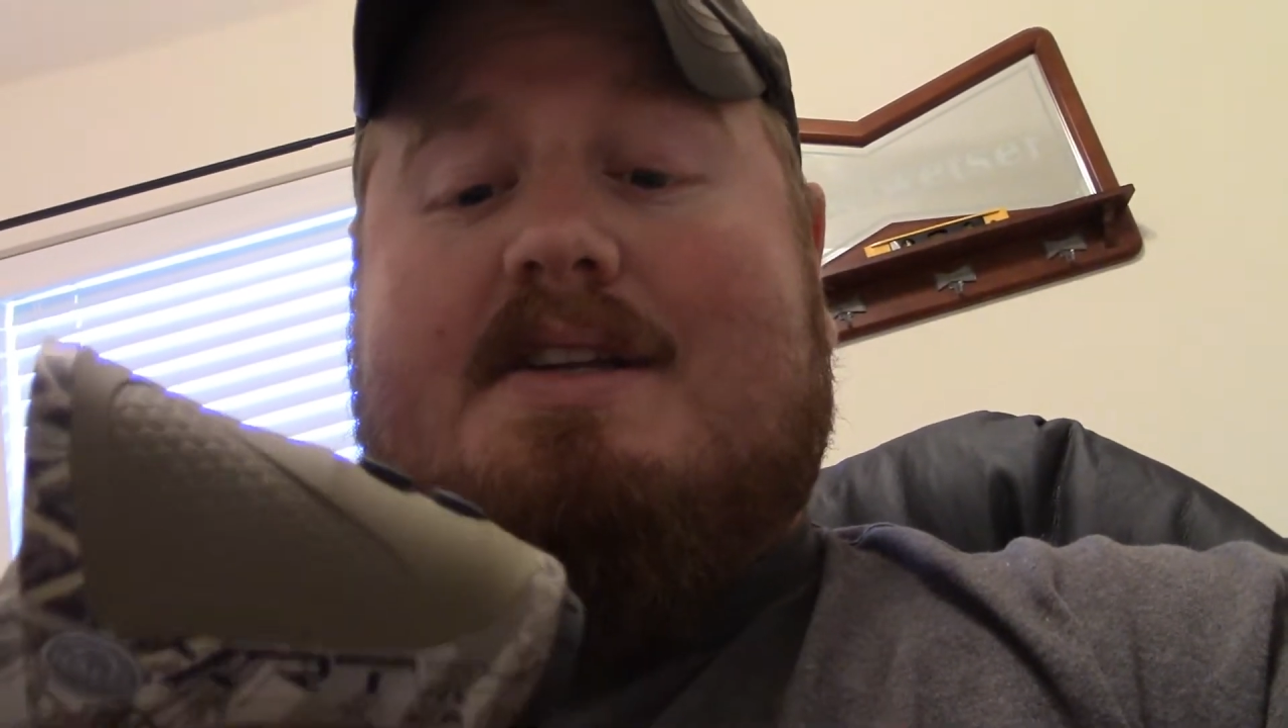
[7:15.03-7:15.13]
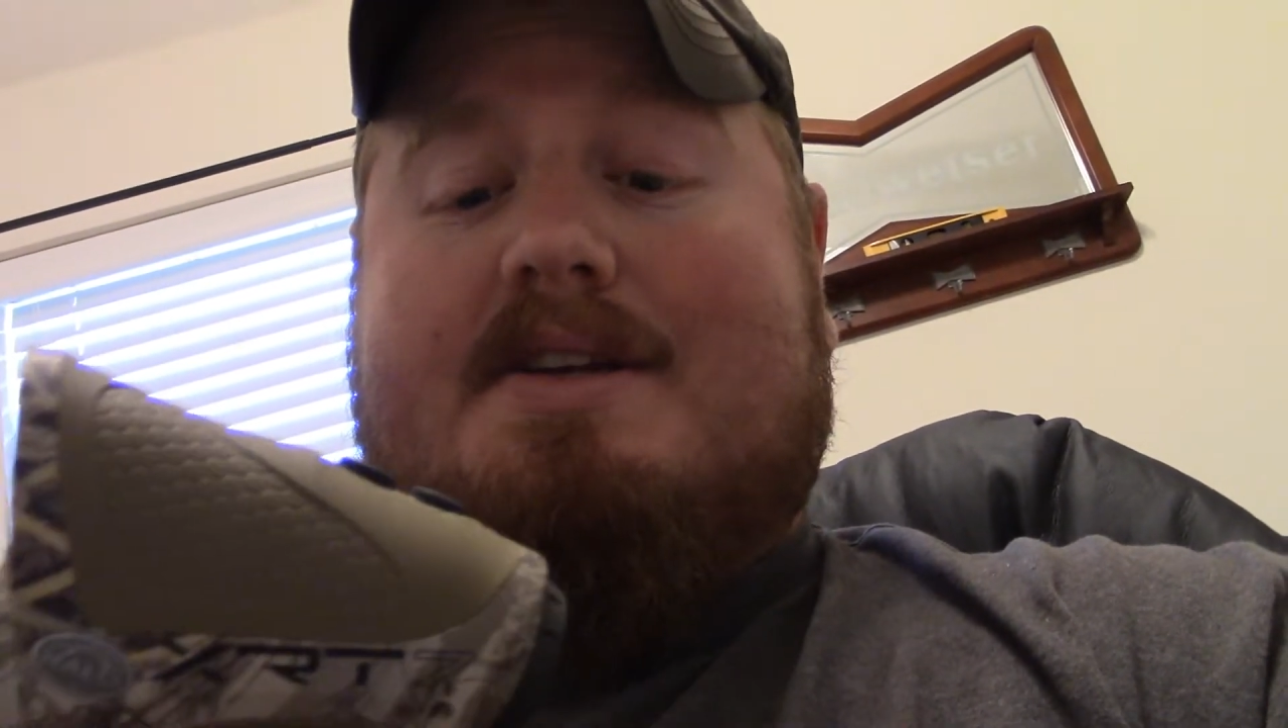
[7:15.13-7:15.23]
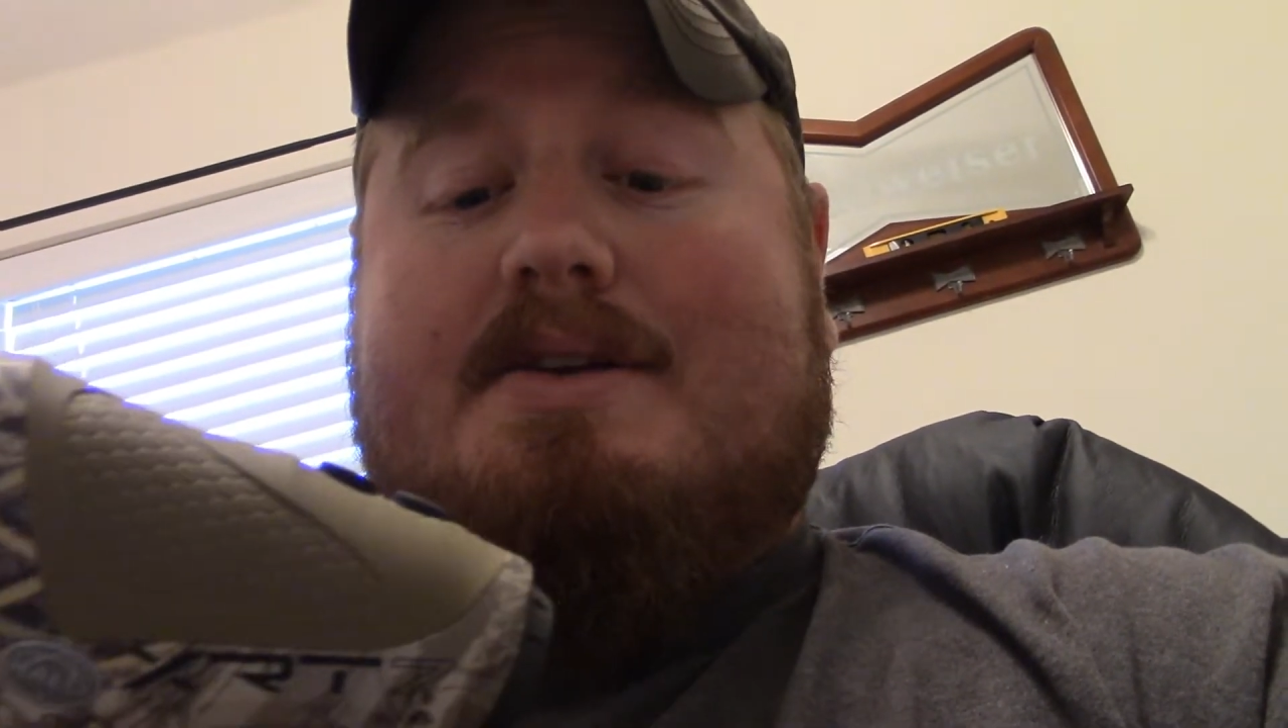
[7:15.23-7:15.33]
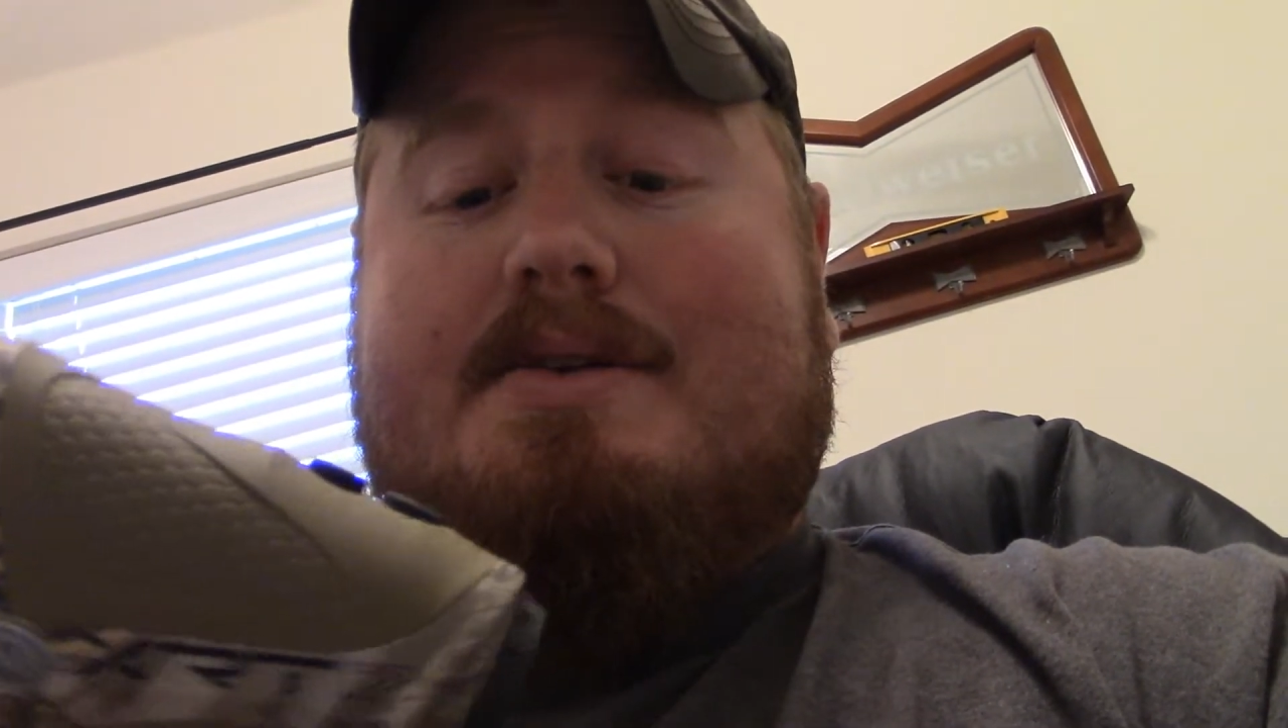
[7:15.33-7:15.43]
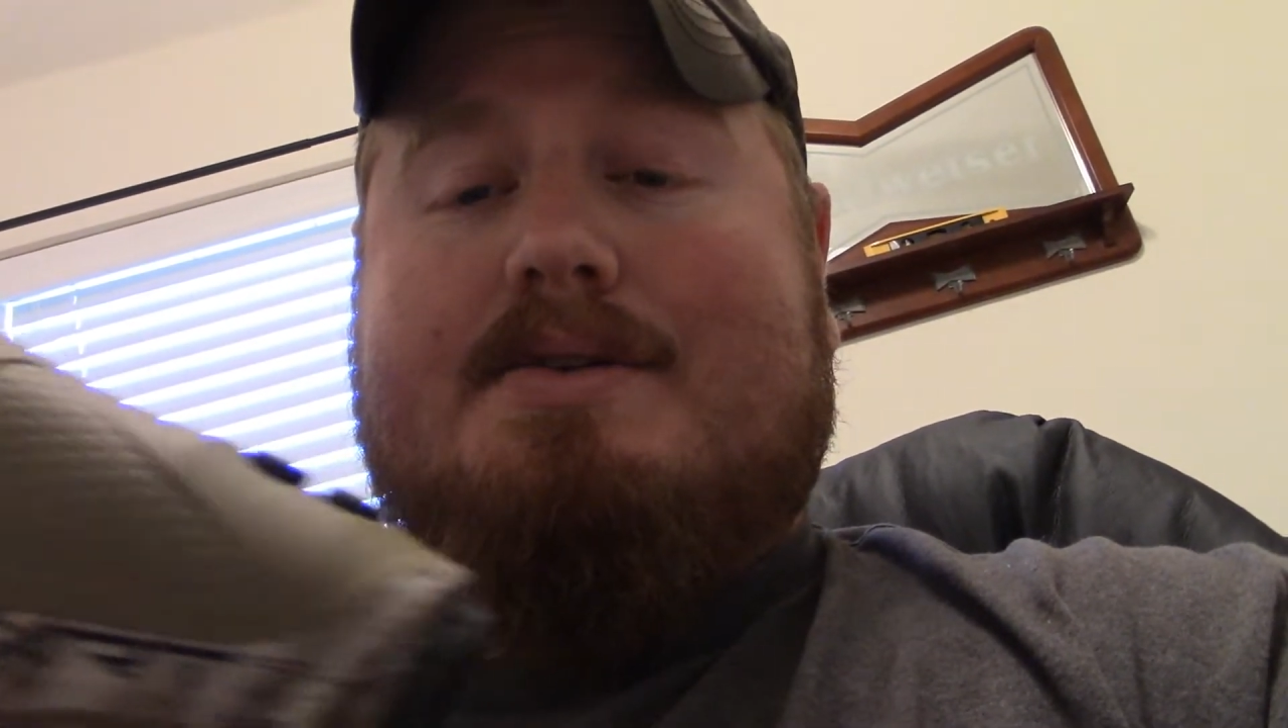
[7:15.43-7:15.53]

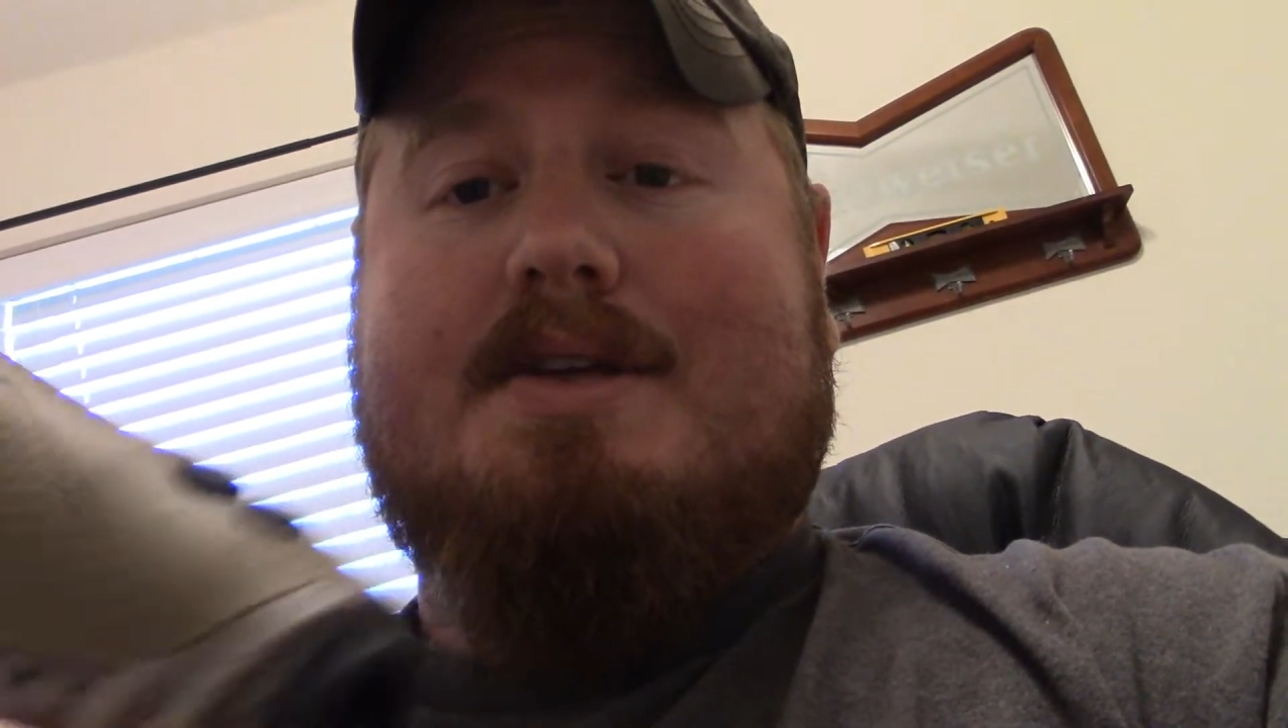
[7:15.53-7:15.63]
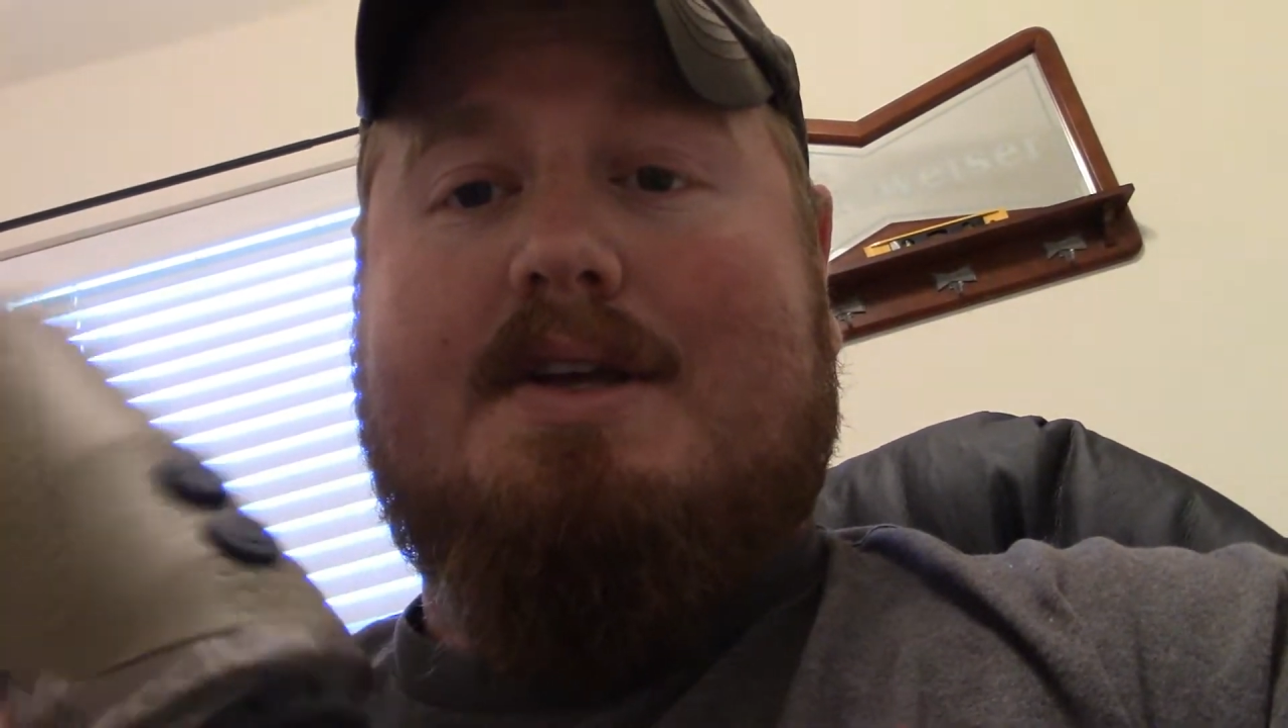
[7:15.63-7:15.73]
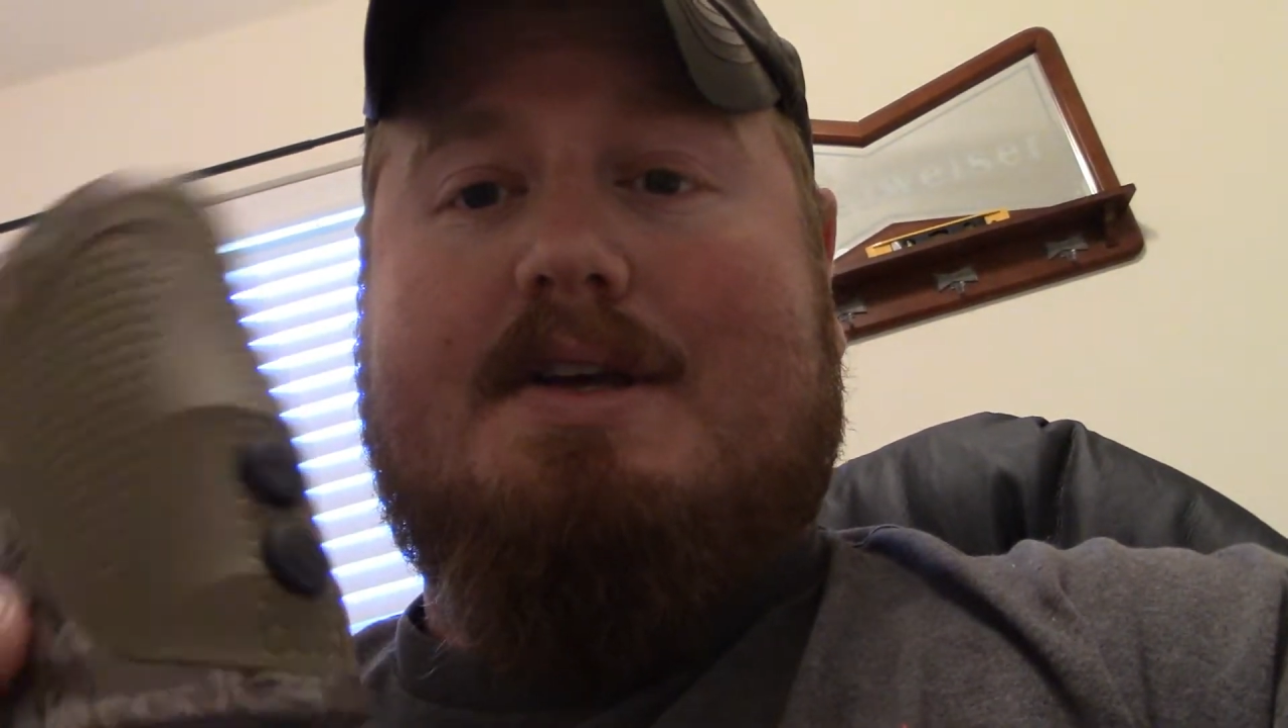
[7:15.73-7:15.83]
use.